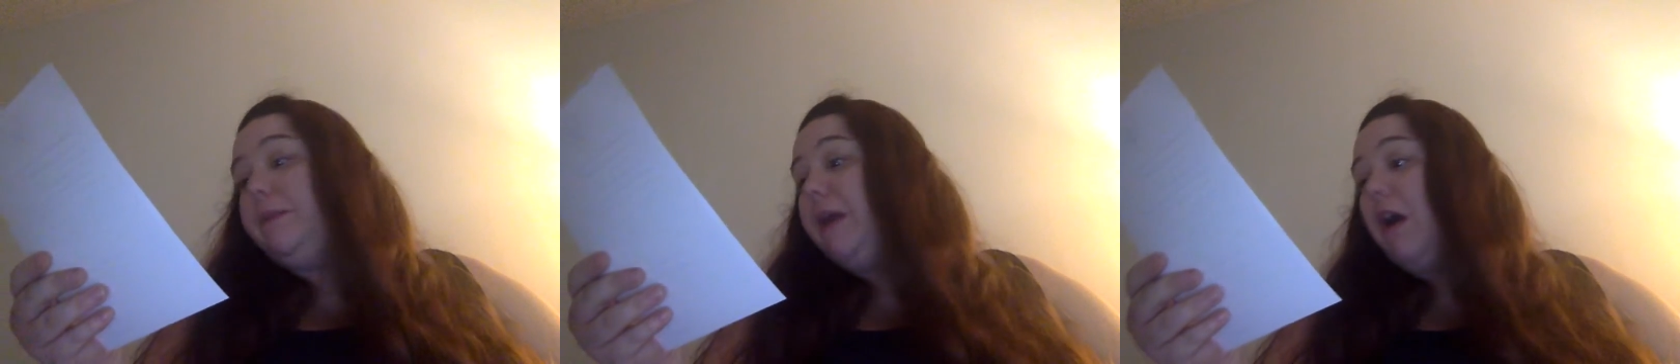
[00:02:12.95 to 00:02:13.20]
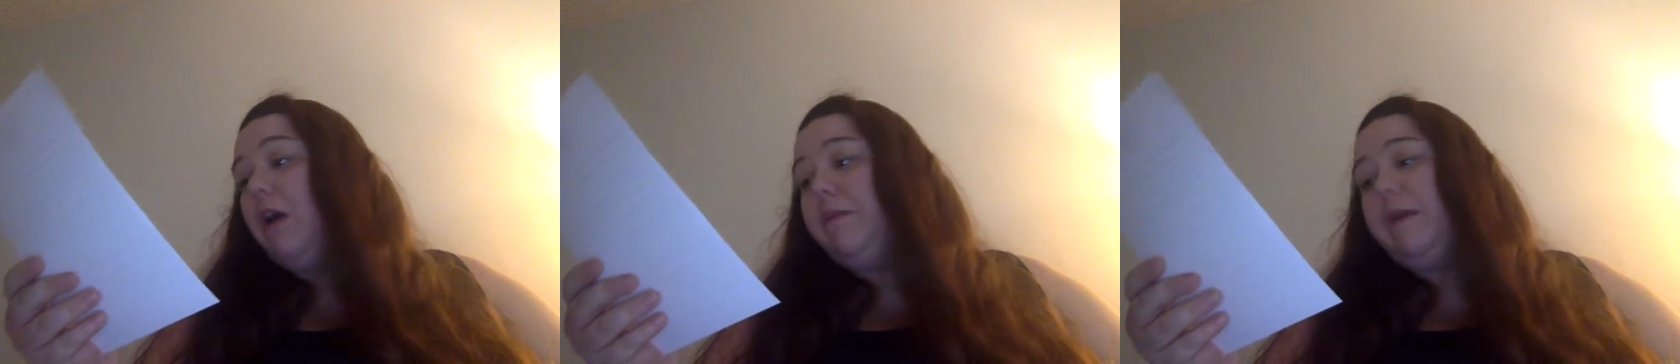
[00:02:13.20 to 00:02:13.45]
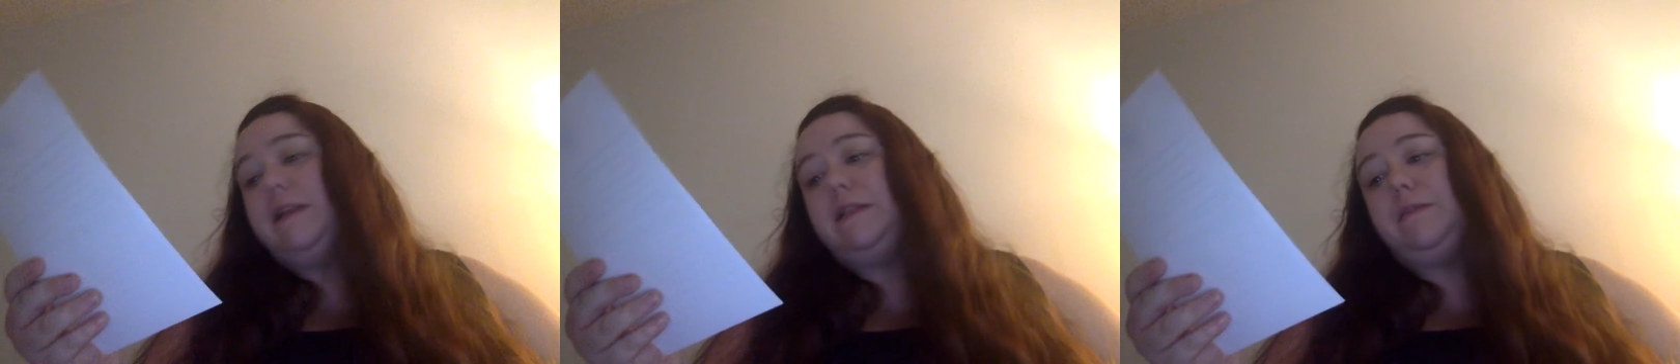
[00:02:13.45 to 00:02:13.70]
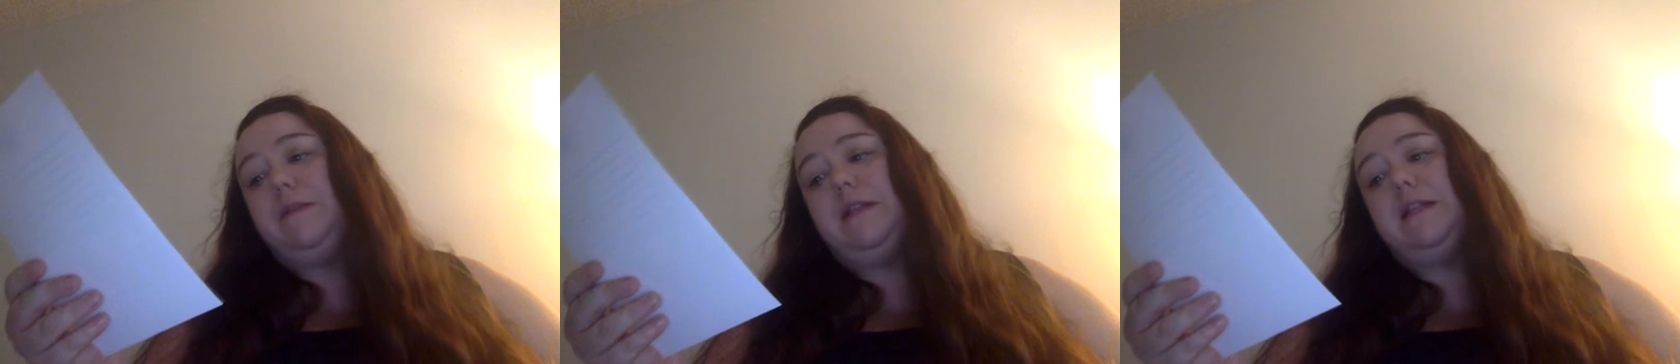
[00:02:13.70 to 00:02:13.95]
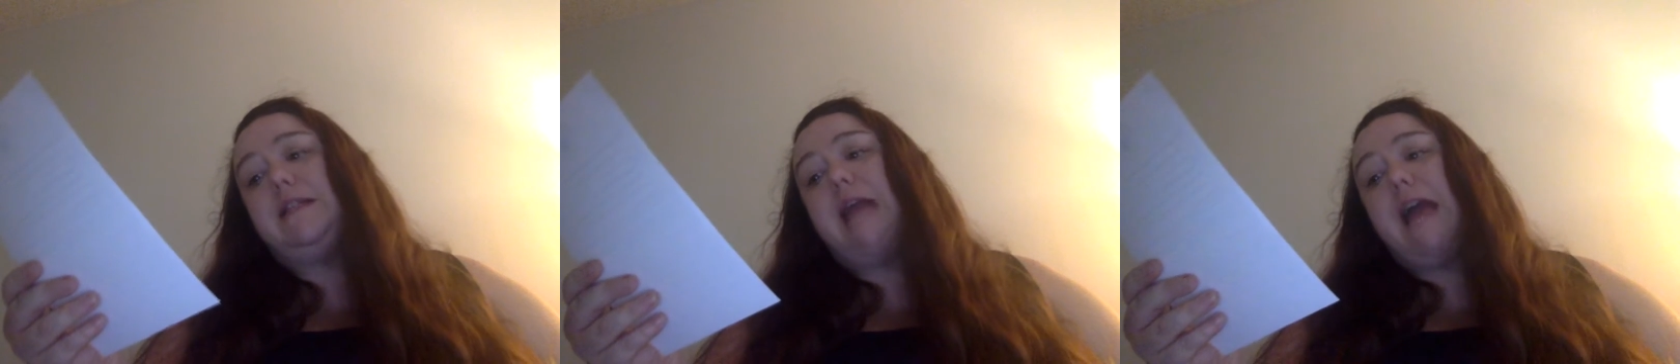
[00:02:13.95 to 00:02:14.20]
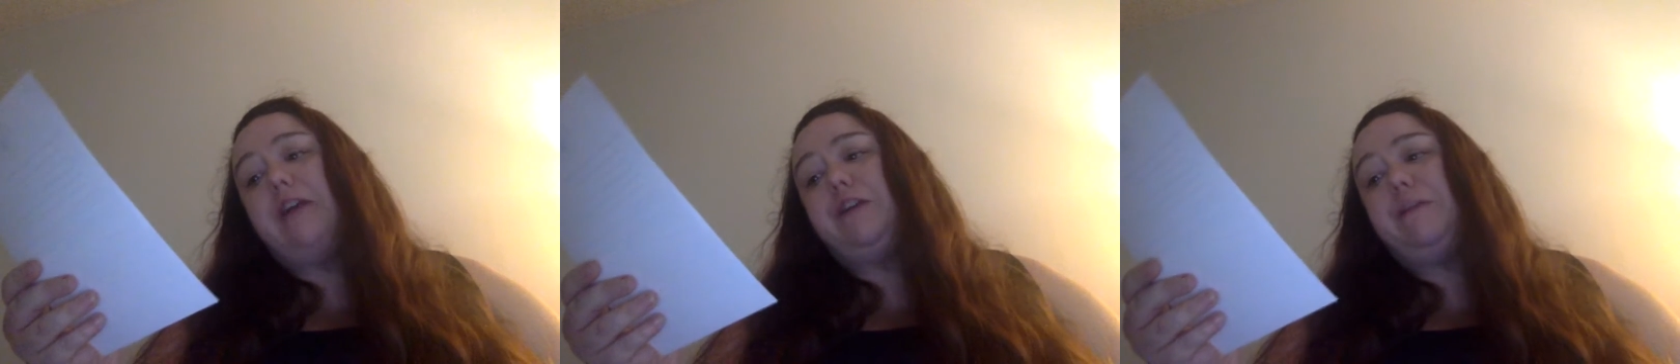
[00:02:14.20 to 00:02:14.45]
You'd be hard pressed to put this
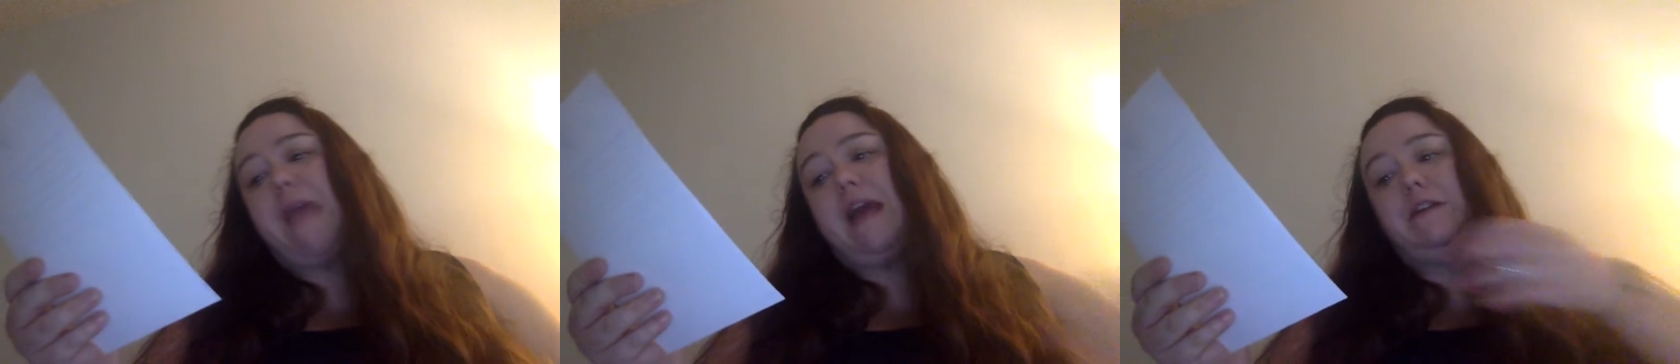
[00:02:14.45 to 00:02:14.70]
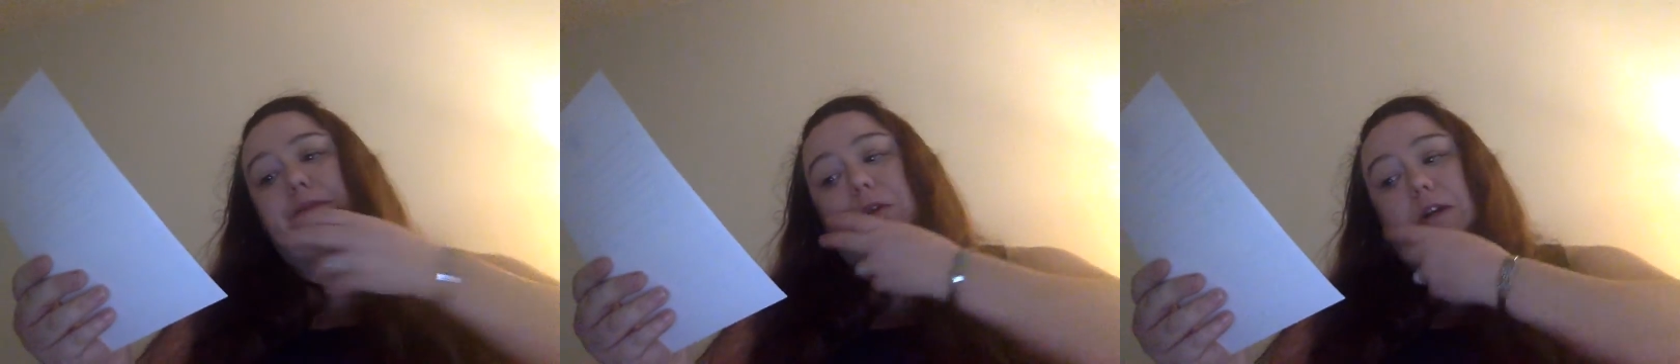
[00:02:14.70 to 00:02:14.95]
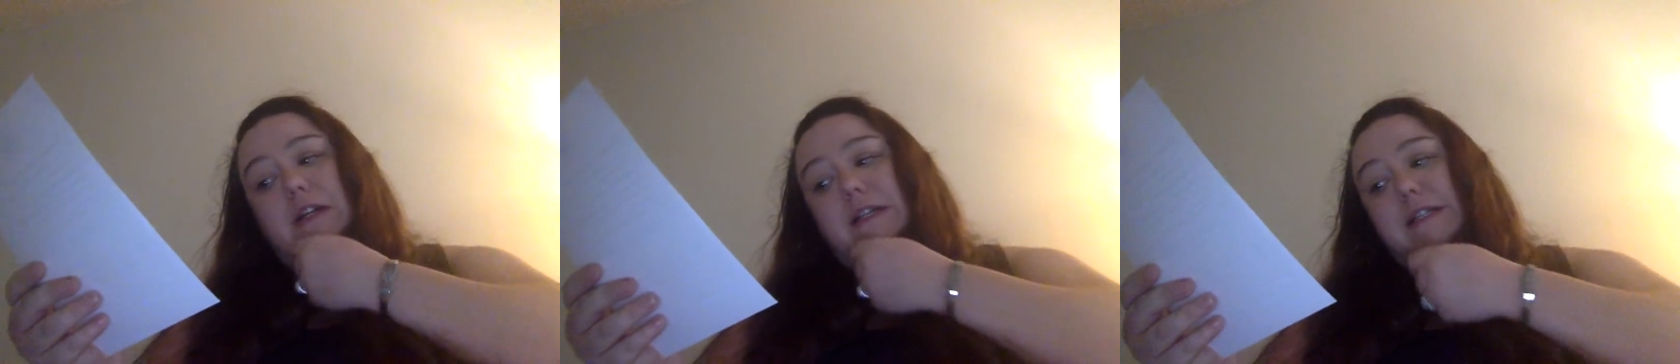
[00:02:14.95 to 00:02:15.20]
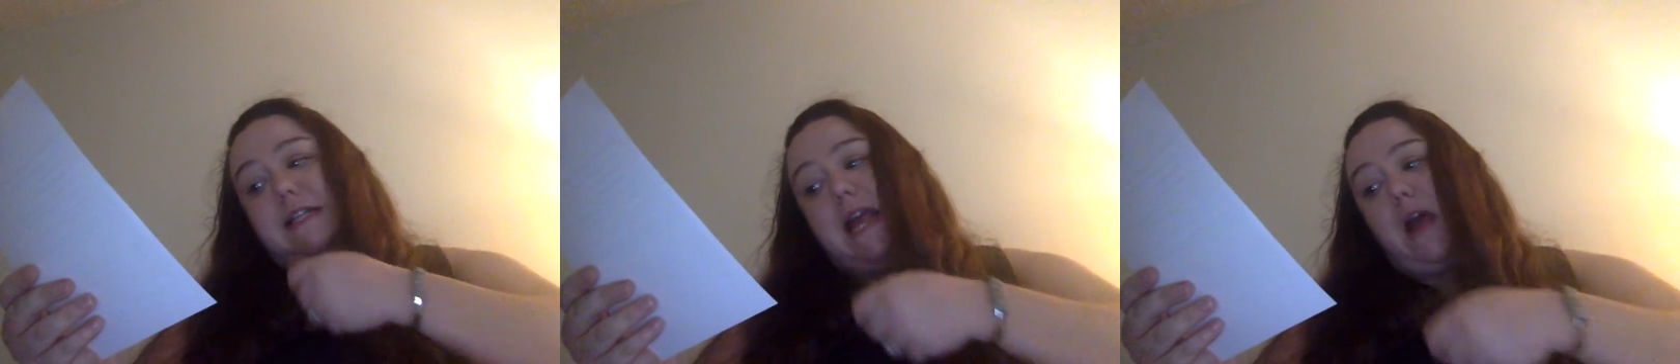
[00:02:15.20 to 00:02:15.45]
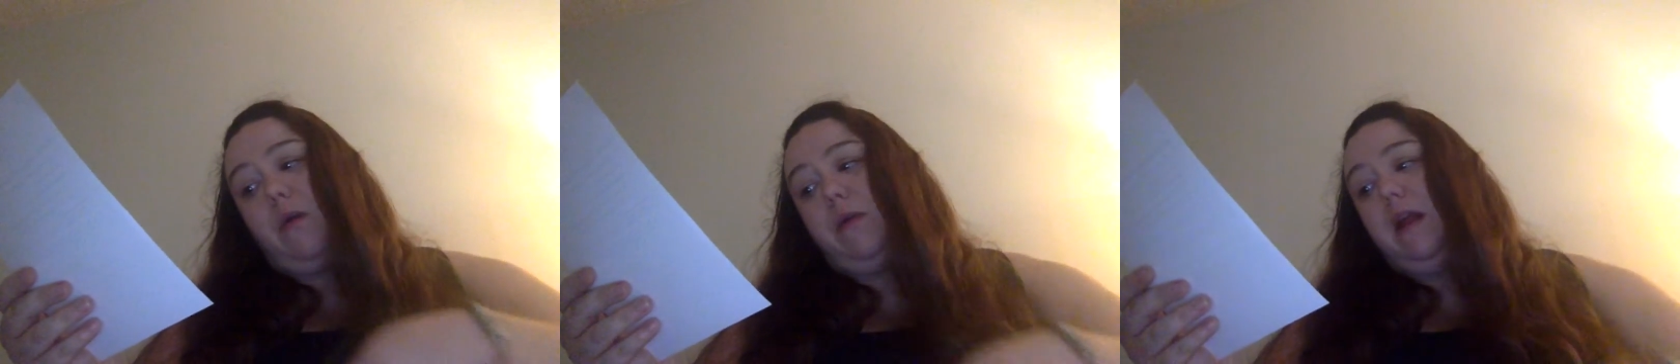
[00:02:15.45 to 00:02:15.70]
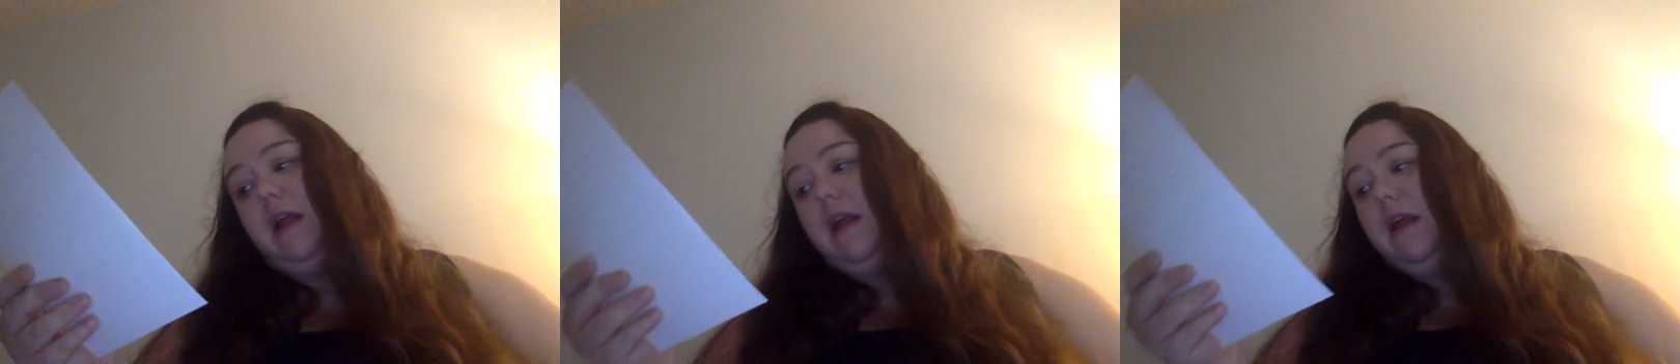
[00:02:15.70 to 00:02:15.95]
action packed book down.